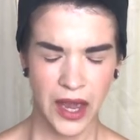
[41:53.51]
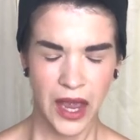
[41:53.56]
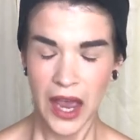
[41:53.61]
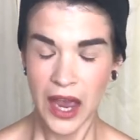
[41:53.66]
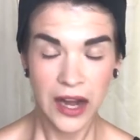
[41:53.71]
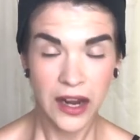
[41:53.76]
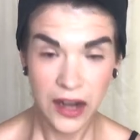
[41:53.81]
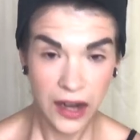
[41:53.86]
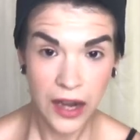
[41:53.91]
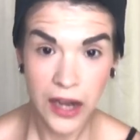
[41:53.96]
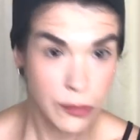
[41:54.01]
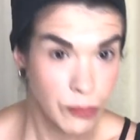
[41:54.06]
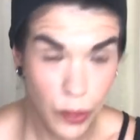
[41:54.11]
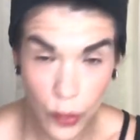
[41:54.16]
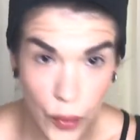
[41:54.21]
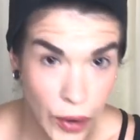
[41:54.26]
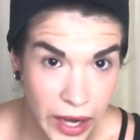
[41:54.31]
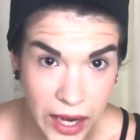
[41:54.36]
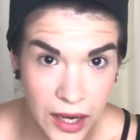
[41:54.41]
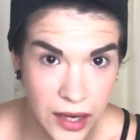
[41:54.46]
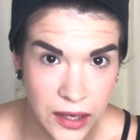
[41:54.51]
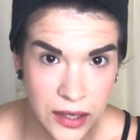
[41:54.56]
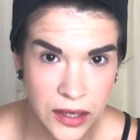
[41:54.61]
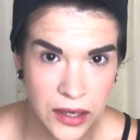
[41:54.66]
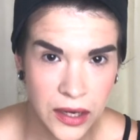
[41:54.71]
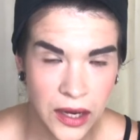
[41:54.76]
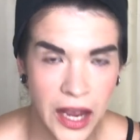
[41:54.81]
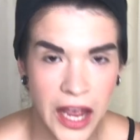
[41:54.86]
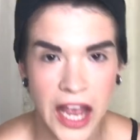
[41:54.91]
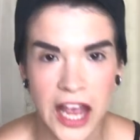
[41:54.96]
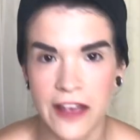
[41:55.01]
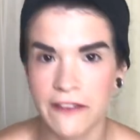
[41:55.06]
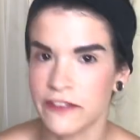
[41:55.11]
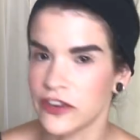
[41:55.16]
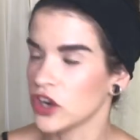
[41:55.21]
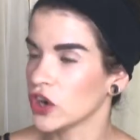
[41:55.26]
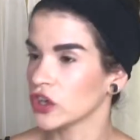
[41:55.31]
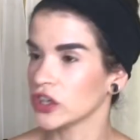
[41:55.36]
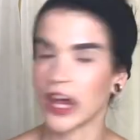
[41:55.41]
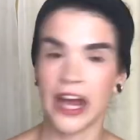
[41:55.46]
And at any point, if
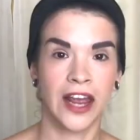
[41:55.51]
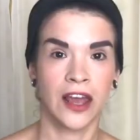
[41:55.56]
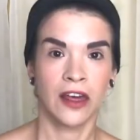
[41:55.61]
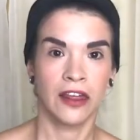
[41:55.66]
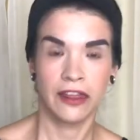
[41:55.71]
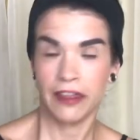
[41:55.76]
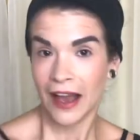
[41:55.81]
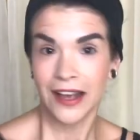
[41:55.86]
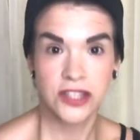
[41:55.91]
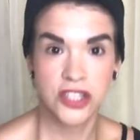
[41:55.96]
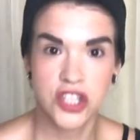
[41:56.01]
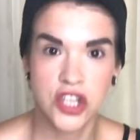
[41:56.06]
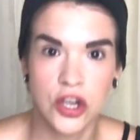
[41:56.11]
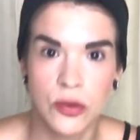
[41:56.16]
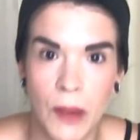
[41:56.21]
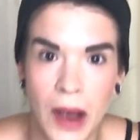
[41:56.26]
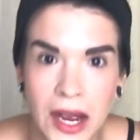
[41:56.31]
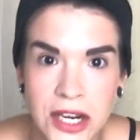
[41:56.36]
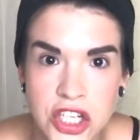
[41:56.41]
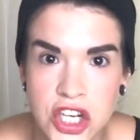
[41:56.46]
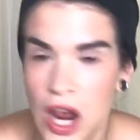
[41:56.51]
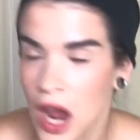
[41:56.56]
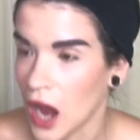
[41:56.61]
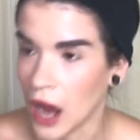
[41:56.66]
you're like, that's too much,